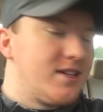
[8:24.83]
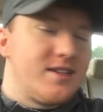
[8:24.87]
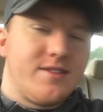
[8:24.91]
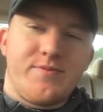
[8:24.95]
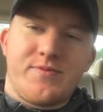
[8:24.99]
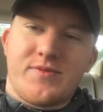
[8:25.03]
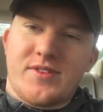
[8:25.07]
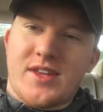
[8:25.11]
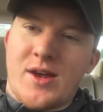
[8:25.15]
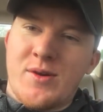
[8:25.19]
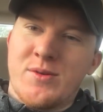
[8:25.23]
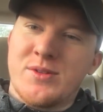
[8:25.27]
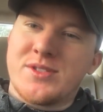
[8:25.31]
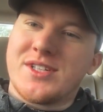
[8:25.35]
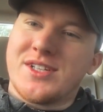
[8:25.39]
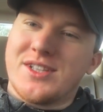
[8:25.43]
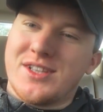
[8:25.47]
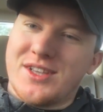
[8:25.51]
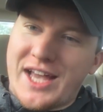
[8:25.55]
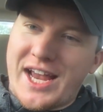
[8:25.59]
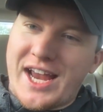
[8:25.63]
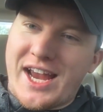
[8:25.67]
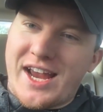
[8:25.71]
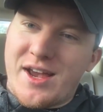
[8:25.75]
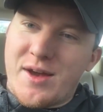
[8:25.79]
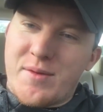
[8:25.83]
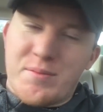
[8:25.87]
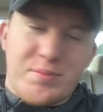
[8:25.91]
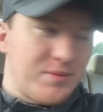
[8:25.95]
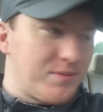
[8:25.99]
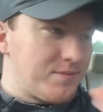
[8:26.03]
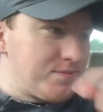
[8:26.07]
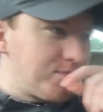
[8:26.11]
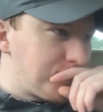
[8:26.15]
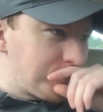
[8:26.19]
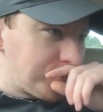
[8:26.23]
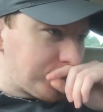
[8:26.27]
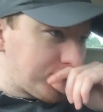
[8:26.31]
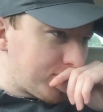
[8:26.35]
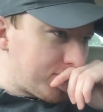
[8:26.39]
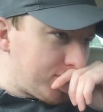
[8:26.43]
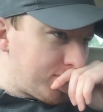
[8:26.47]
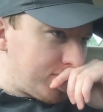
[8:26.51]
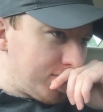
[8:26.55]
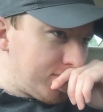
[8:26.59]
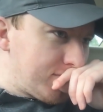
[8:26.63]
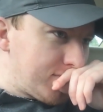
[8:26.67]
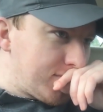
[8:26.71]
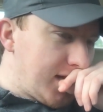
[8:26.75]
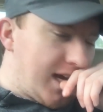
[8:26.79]
lamp. It was a lamp,
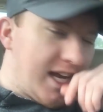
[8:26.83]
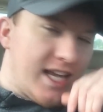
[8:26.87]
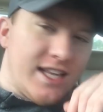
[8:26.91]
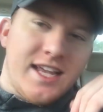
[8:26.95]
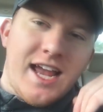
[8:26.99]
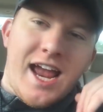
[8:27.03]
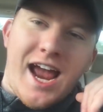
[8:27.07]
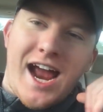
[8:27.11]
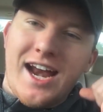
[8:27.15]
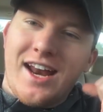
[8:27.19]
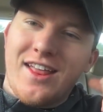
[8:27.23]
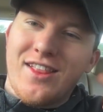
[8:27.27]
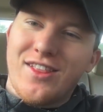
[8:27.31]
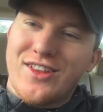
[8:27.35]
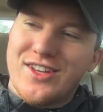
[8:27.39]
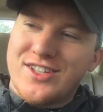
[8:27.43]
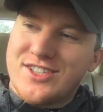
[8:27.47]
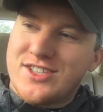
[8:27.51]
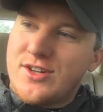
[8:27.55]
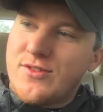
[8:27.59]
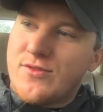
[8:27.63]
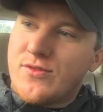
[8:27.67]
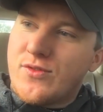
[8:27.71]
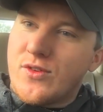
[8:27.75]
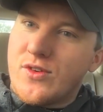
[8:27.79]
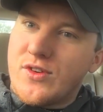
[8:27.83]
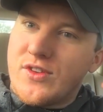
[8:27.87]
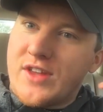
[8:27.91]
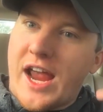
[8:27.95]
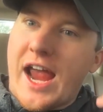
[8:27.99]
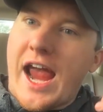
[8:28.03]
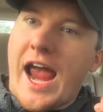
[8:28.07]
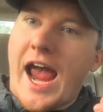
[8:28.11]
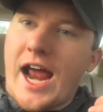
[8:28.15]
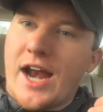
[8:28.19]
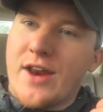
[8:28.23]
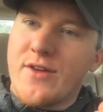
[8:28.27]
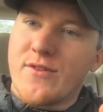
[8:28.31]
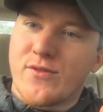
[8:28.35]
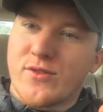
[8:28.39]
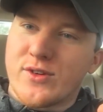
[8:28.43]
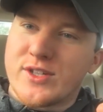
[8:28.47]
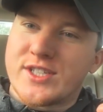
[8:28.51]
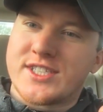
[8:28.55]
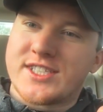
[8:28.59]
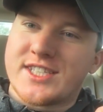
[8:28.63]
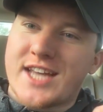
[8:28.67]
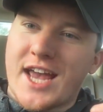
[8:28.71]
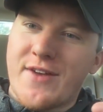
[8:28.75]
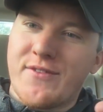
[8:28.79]
and they had it listed for. They had it for
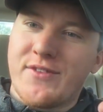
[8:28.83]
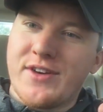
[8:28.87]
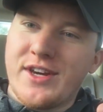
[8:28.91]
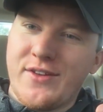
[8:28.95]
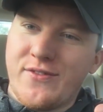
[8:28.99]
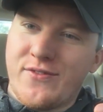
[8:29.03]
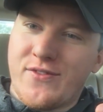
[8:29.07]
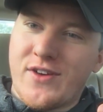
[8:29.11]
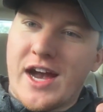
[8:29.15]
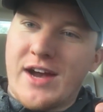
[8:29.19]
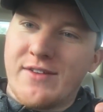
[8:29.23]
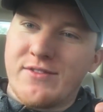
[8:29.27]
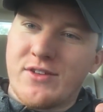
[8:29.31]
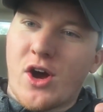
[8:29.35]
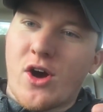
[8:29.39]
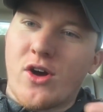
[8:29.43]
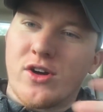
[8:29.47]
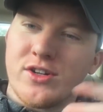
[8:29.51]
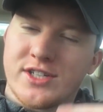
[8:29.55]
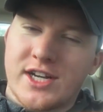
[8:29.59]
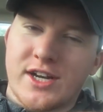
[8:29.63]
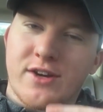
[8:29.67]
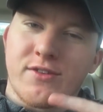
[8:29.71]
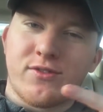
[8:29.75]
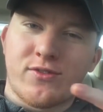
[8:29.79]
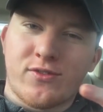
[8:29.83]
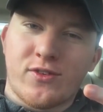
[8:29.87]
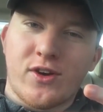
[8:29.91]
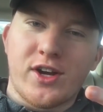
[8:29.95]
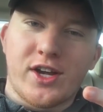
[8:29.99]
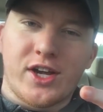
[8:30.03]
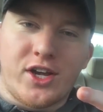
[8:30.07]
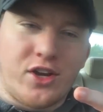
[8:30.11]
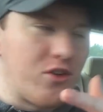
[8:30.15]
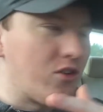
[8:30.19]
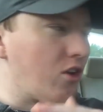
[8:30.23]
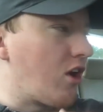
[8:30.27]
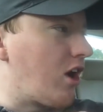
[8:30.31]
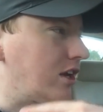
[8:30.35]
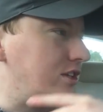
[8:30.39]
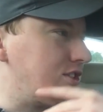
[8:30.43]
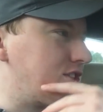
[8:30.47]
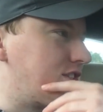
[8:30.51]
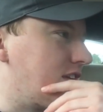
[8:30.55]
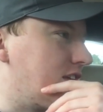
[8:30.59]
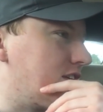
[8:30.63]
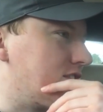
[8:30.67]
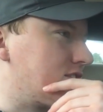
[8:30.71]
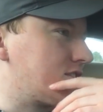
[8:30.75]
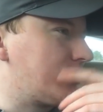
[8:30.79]
seventy five dollars at a fucking garage
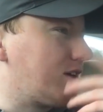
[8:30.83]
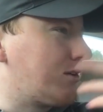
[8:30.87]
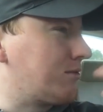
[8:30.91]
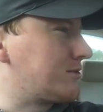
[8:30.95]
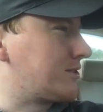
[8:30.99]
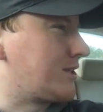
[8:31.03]
sale. So I